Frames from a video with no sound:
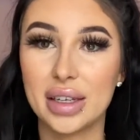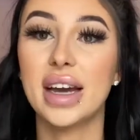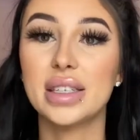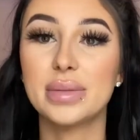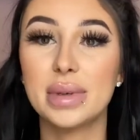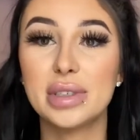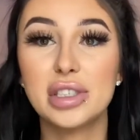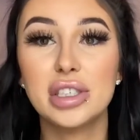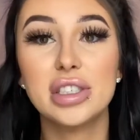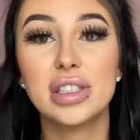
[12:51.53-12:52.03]

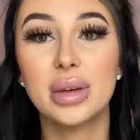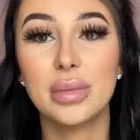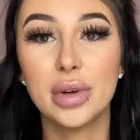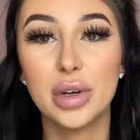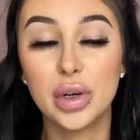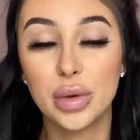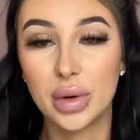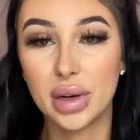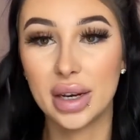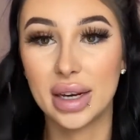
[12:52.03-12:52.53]
especially someone
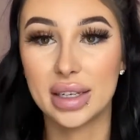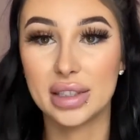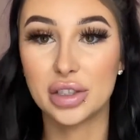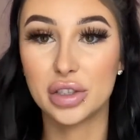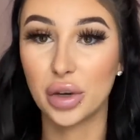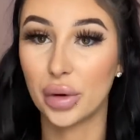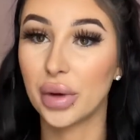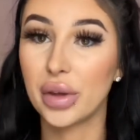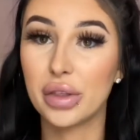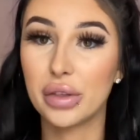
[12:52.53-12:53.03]
who is
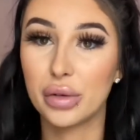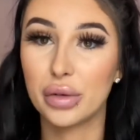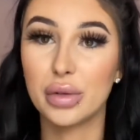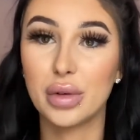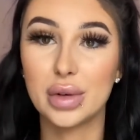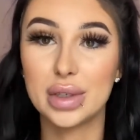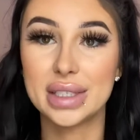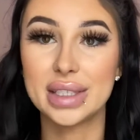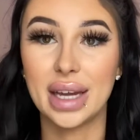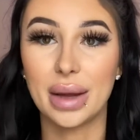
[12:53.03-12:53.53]
going through
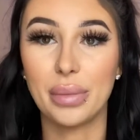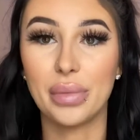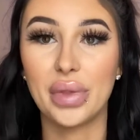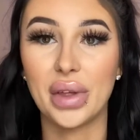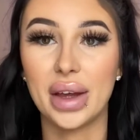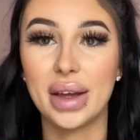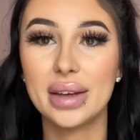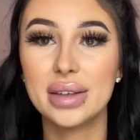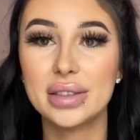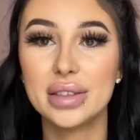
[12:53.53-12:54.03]
those same
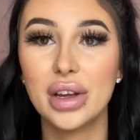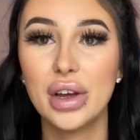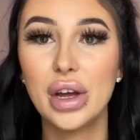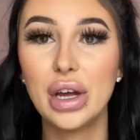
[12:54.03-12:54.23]
things,